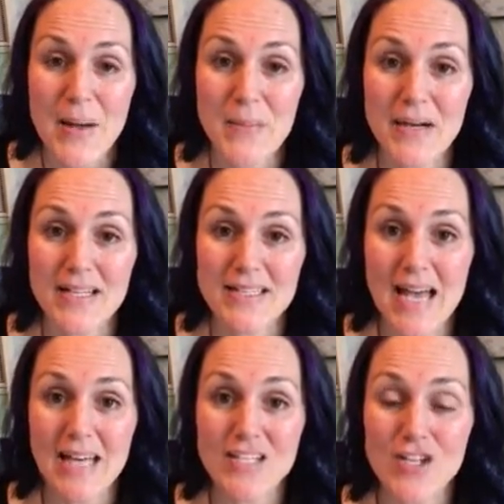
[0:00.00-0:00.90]
But
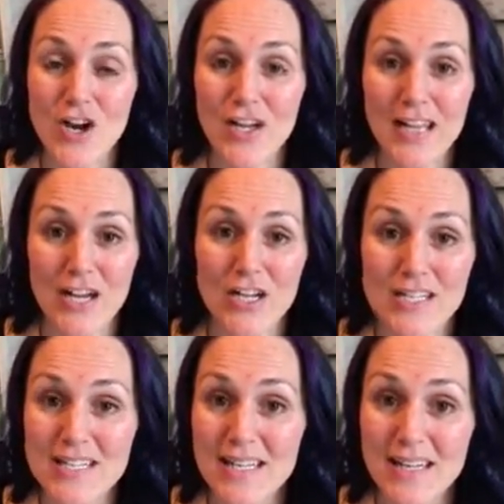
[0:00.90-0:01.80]
that is our
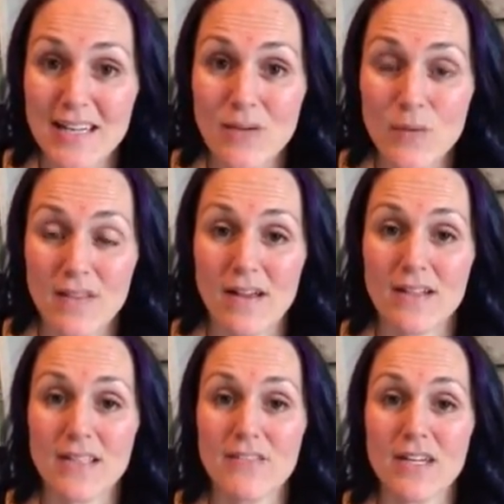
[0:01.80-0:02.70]
guarantee with
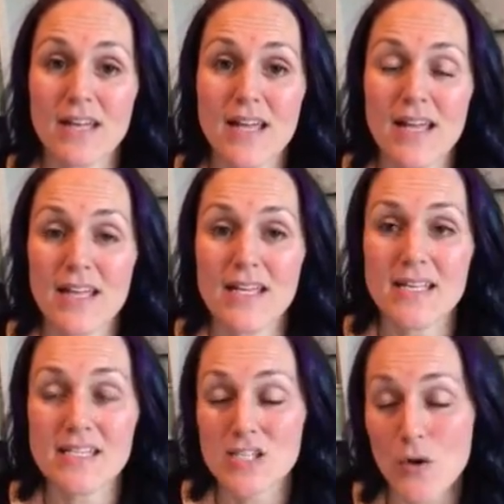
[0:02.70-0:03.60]
Young Living.
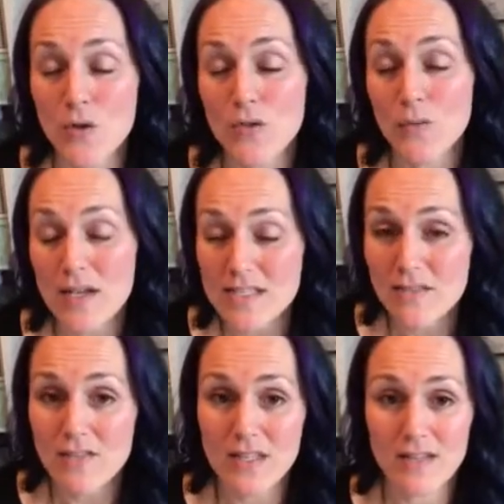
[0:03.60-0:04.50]
And so the rest
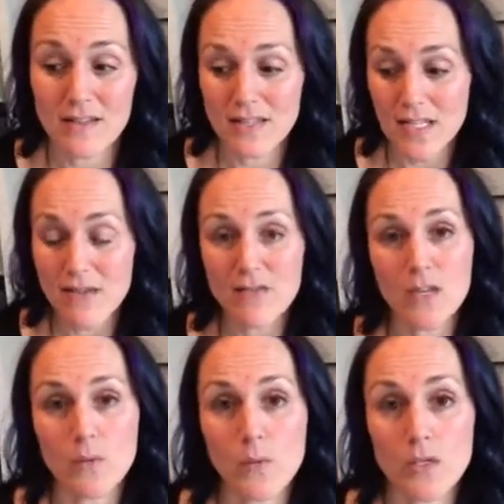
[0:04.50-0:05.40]
of the
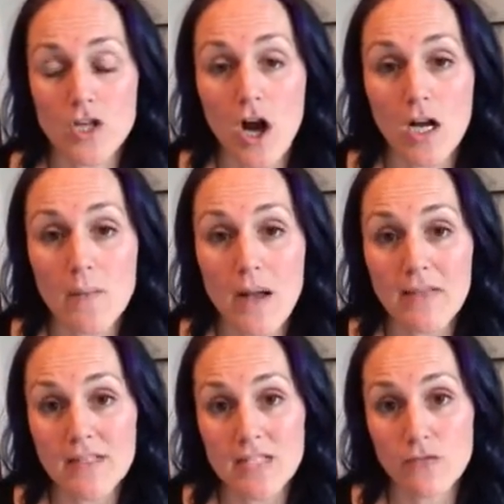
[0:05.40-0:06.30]
evening, when we talk about
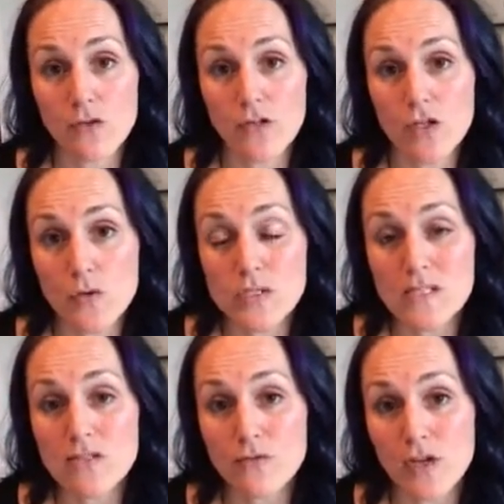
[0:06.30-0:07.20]
the different
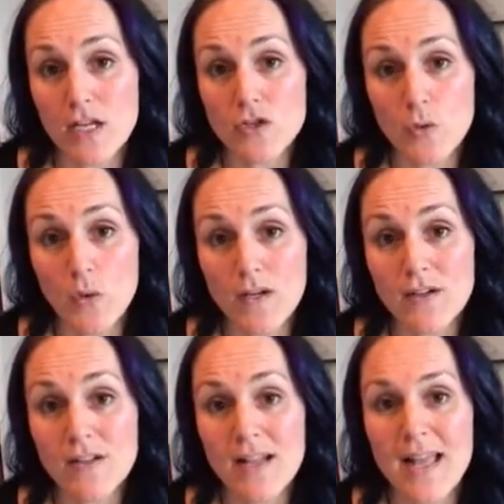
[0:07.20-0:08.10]
uses for each oil,